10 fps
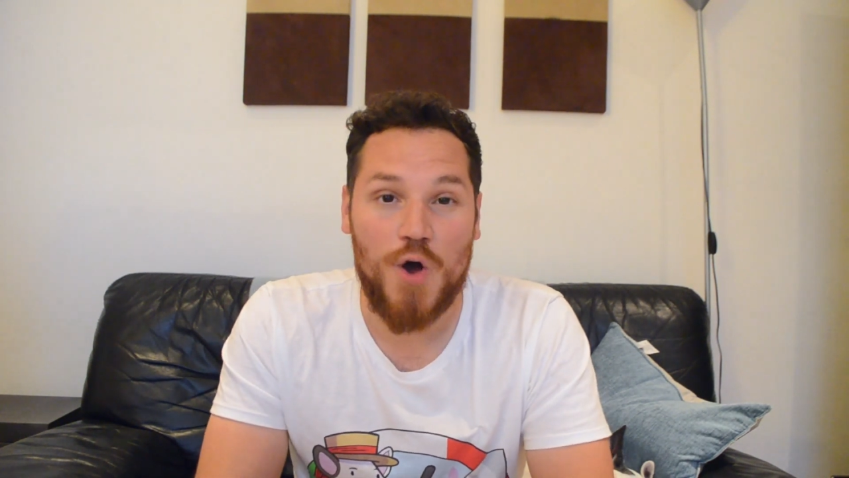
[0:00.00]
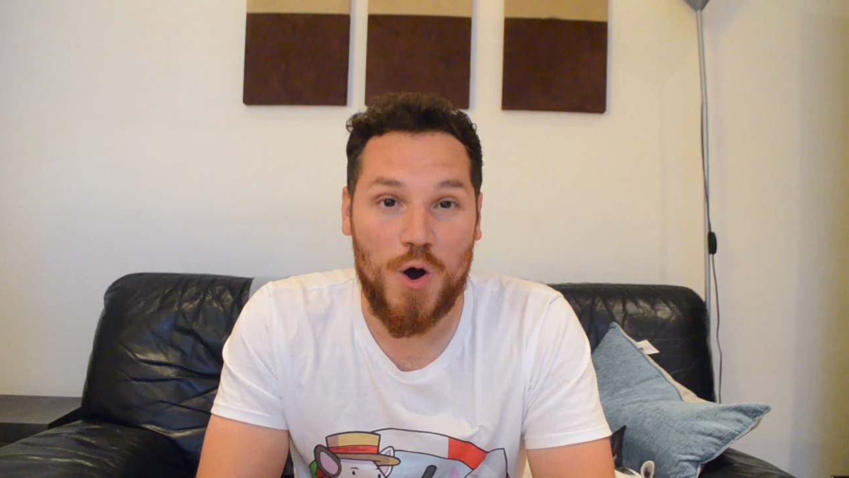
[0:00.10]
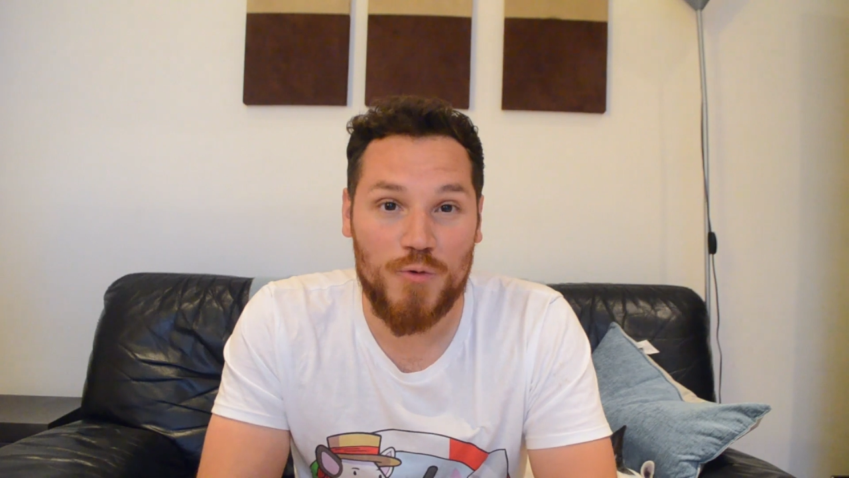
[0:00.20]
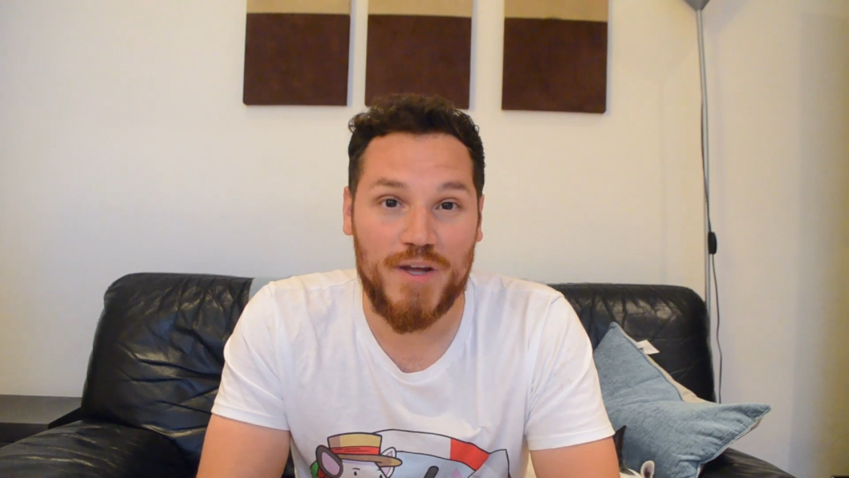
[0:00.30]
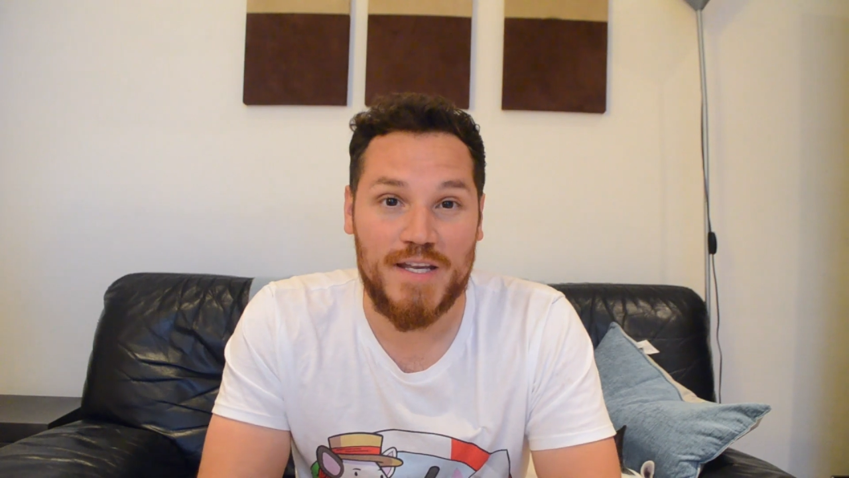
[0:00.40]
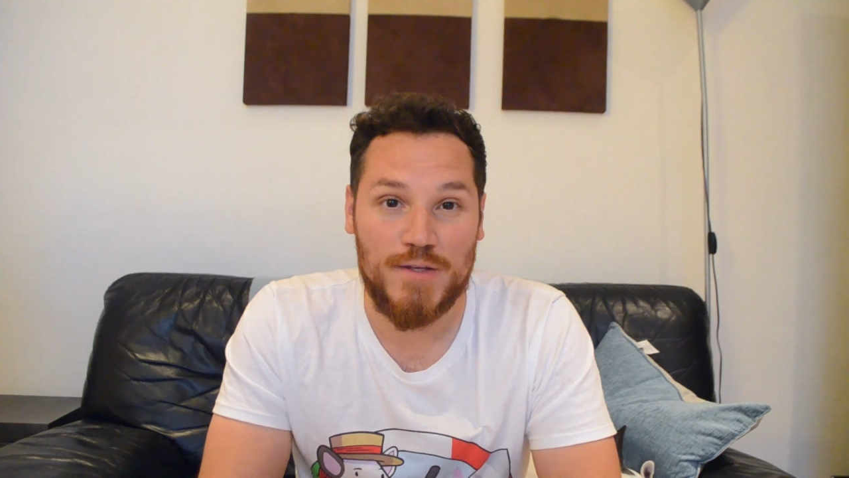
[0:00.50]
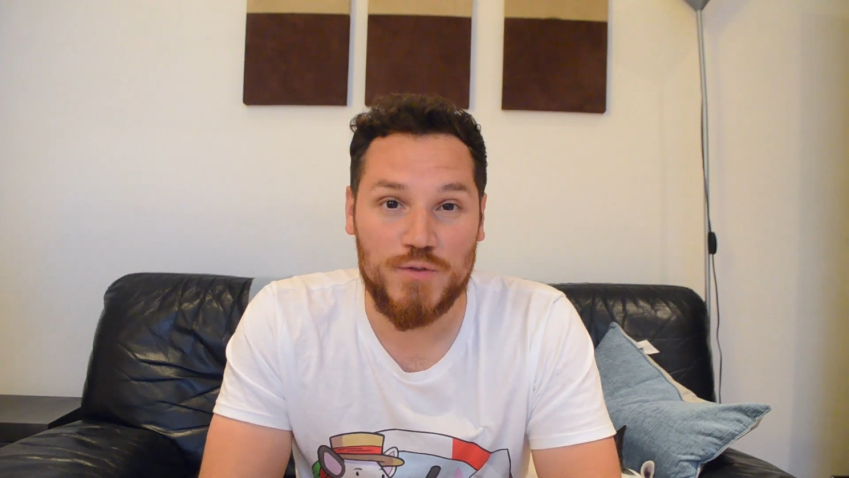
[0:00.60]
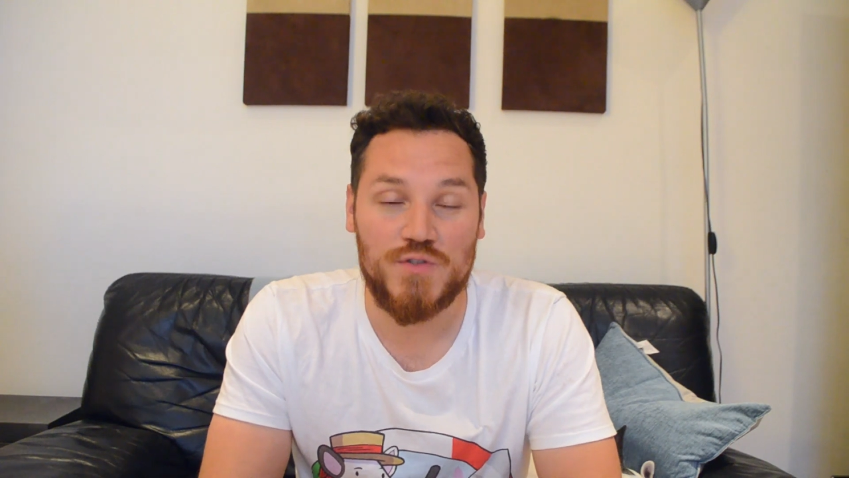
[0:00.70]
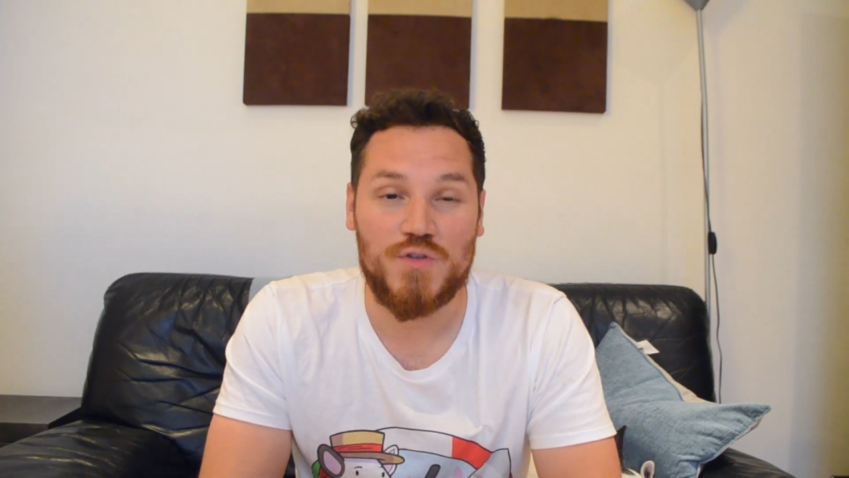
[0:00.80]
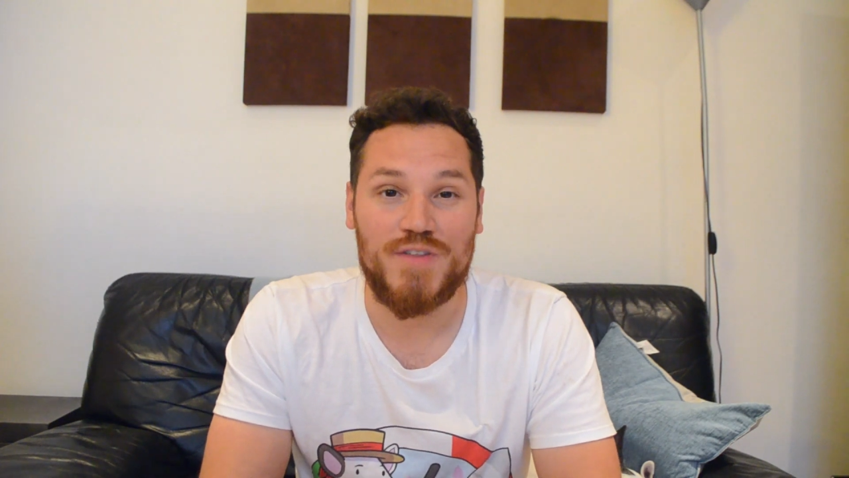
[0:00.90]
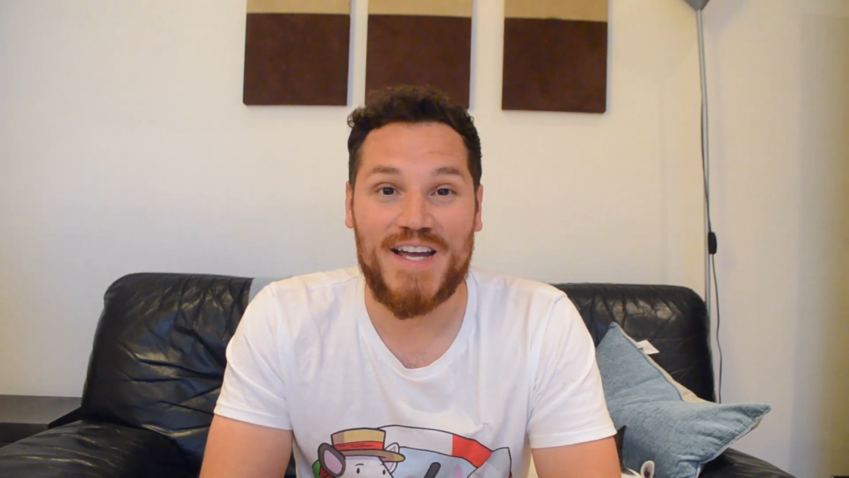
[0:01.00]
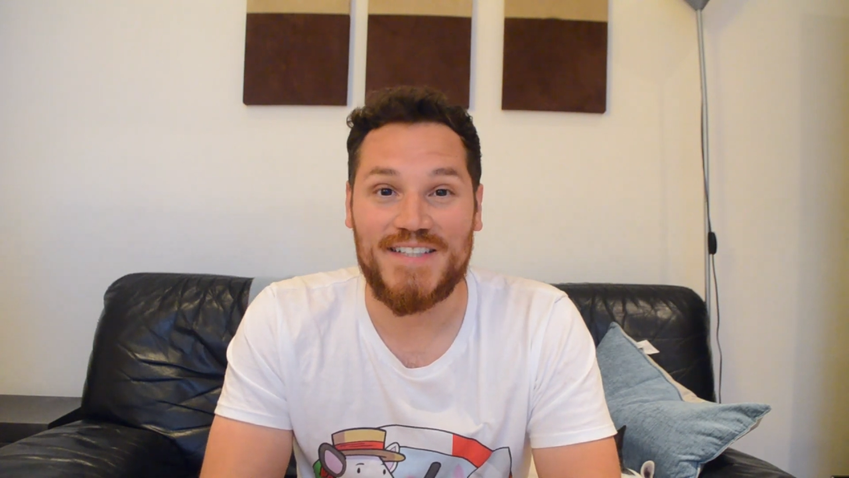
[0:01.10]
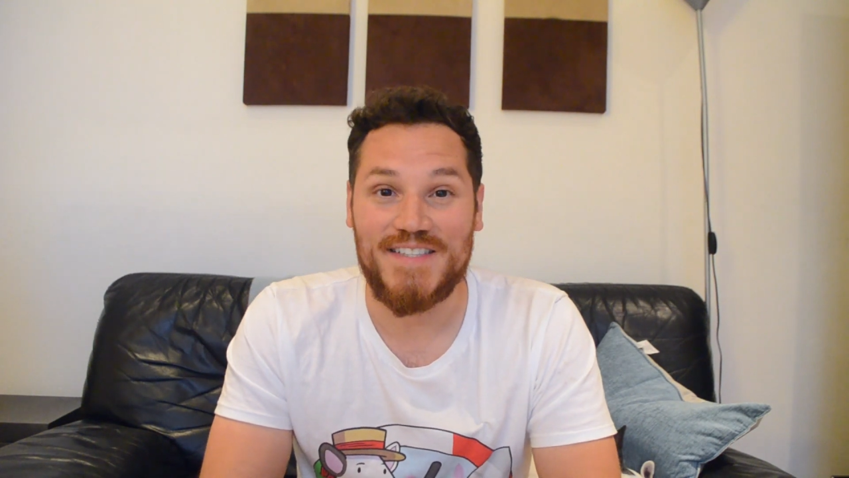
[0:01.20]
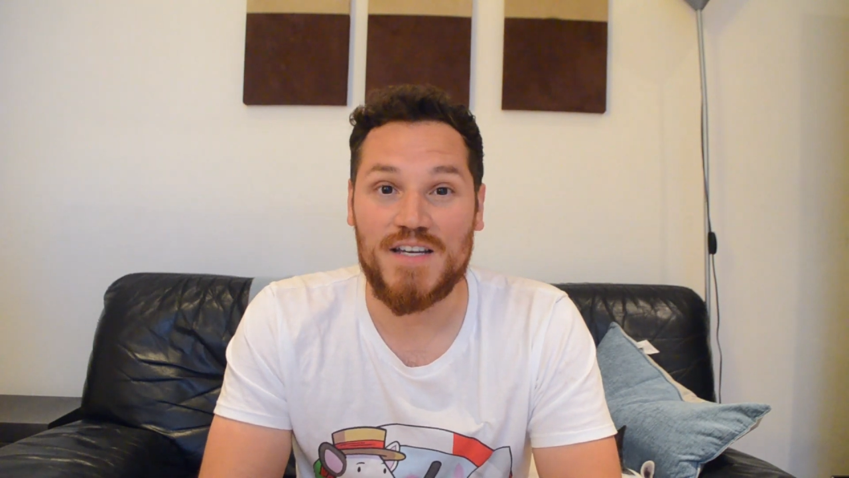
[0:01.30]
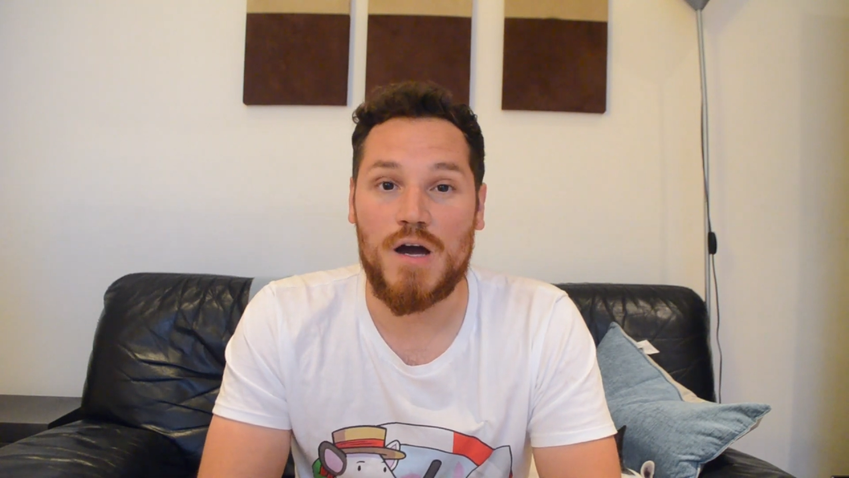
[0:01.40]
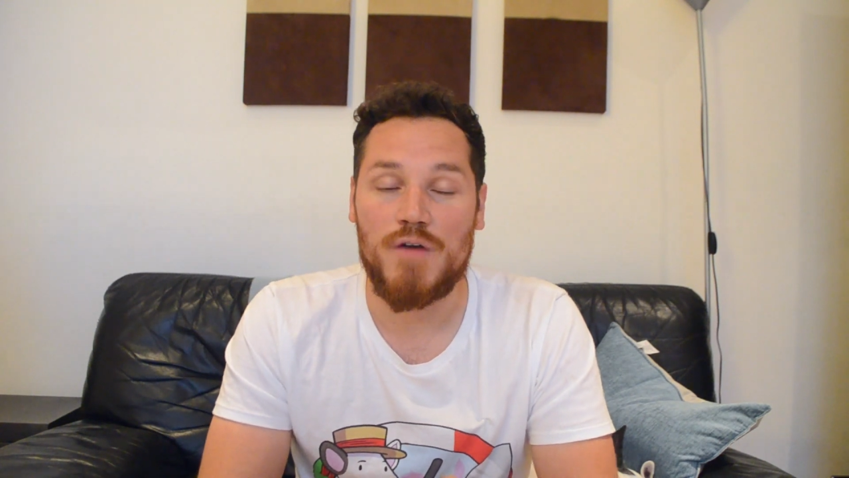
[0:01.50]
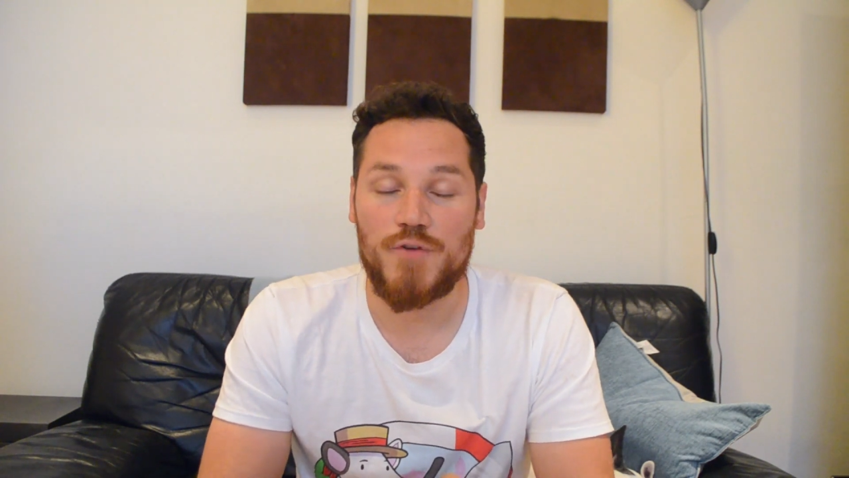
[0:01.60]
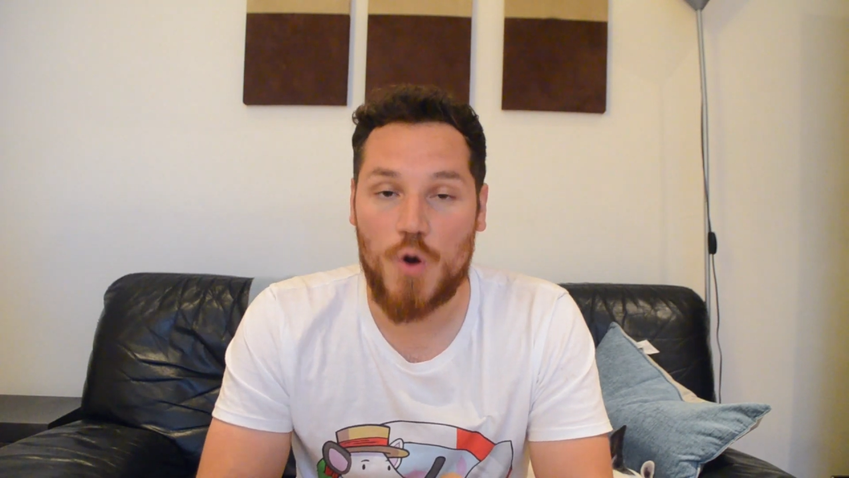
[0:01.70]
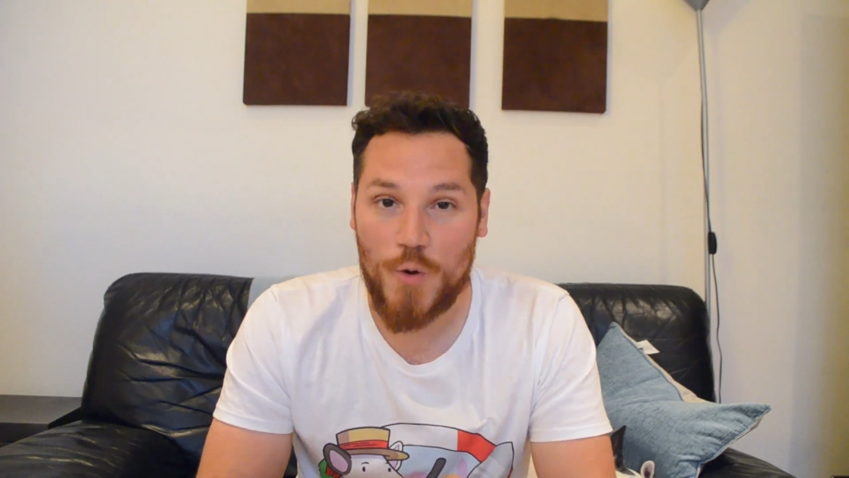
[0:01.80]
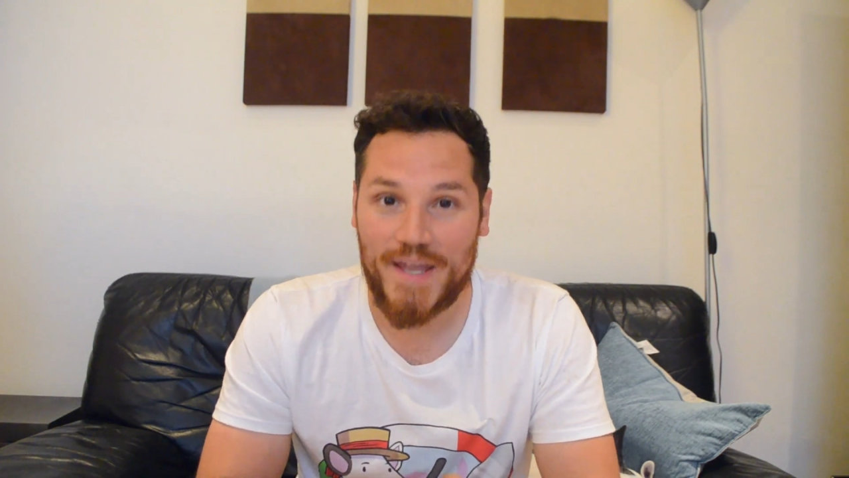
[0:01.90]
already used to the idea of
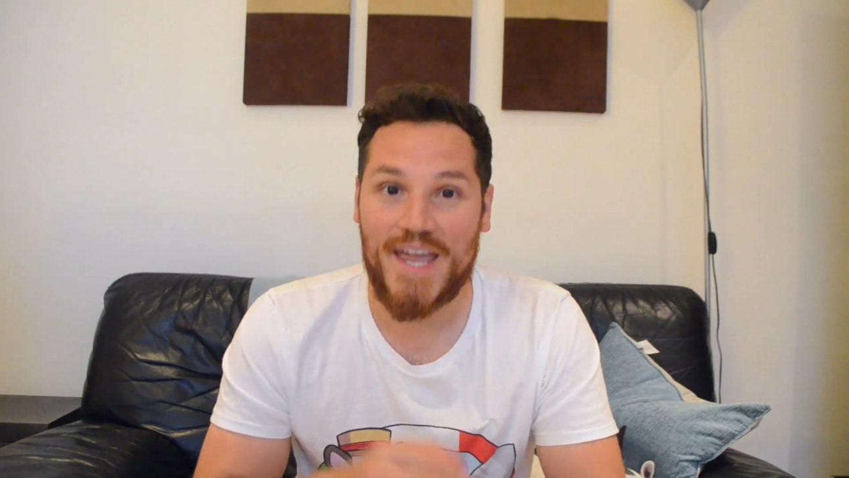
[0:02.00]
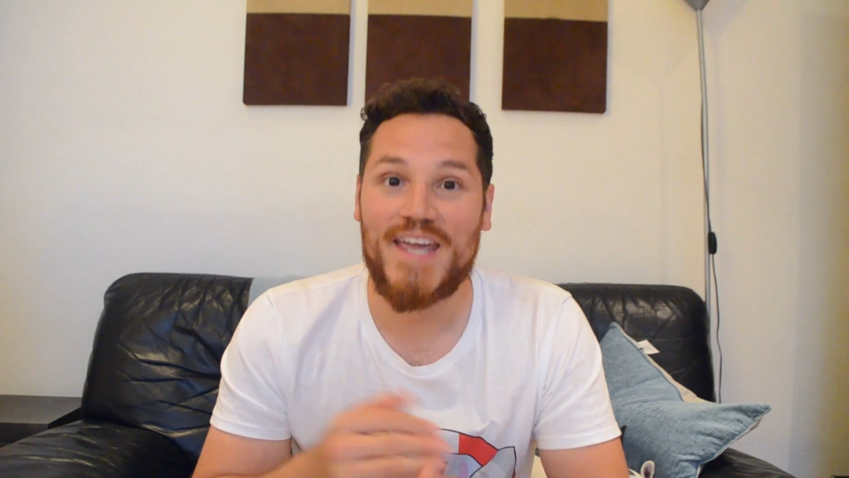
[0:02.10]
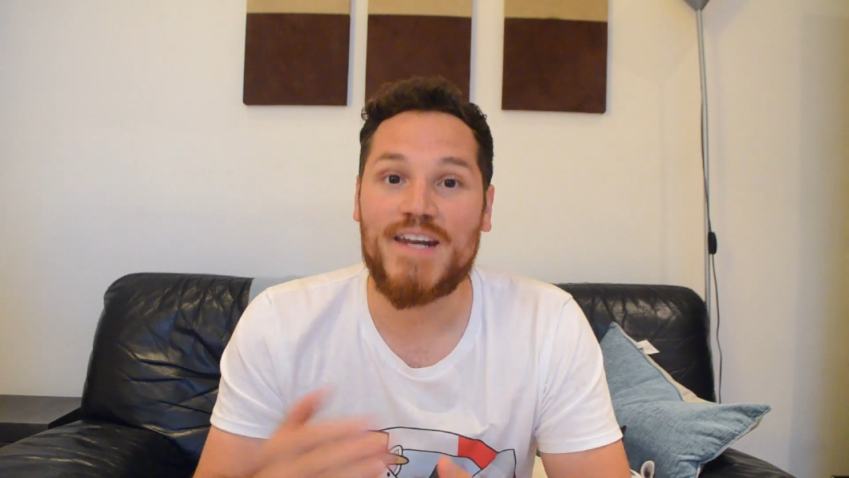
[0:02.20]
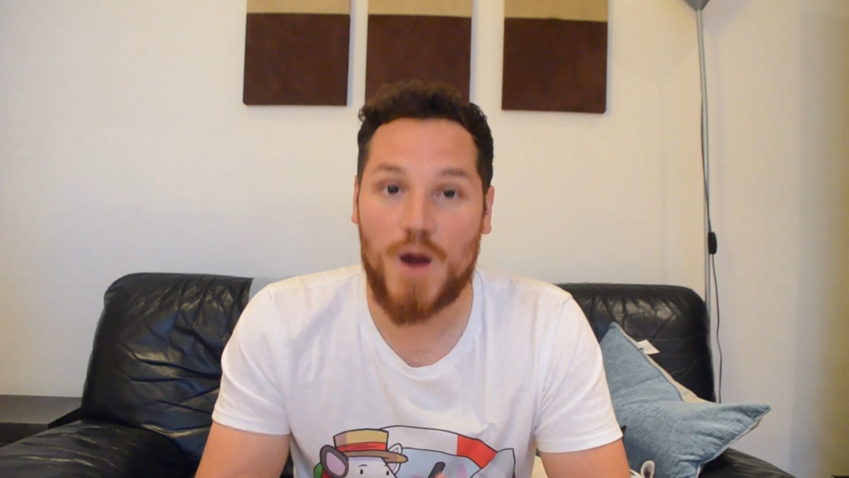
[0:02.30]
going in a